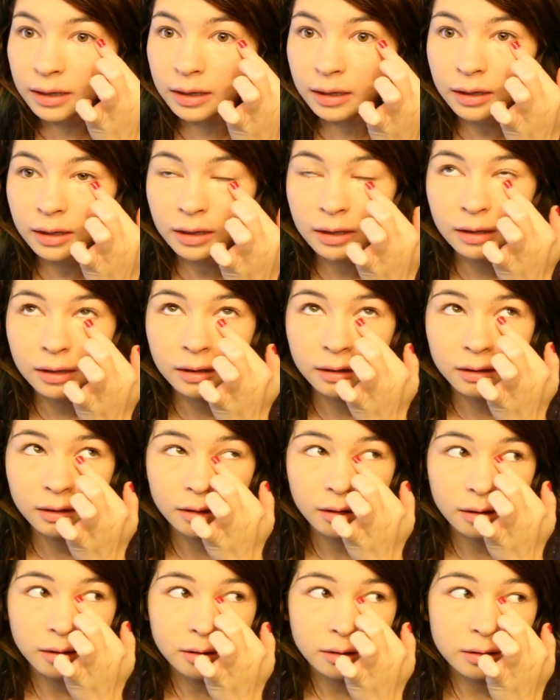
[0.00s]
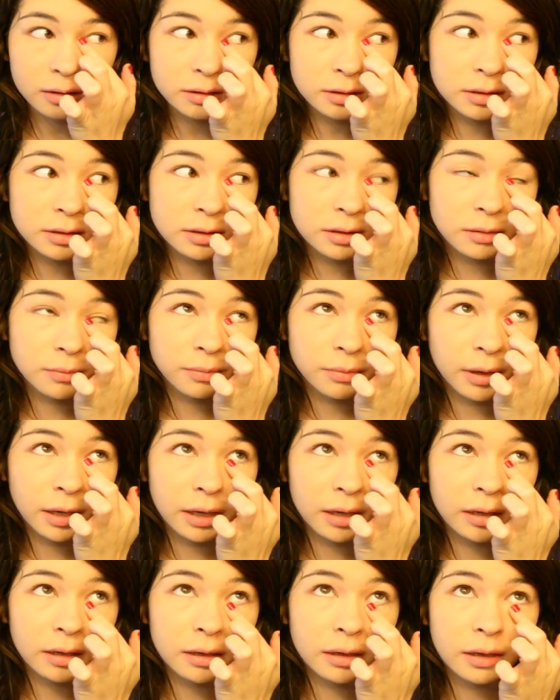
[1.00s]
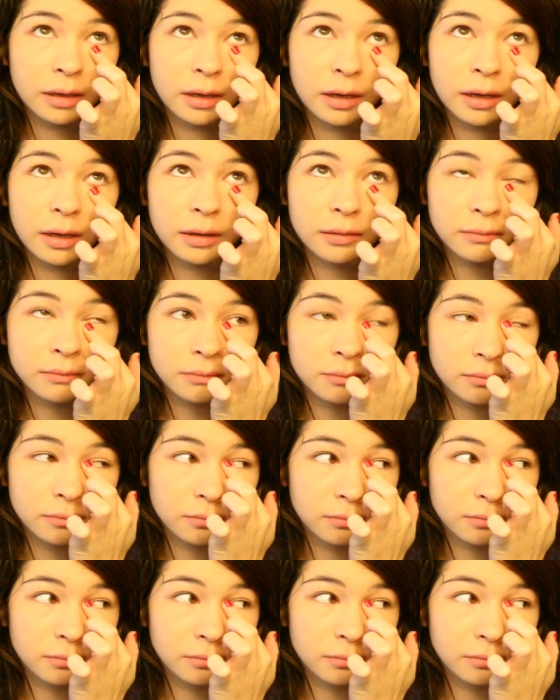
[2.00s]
area just to brighten it up.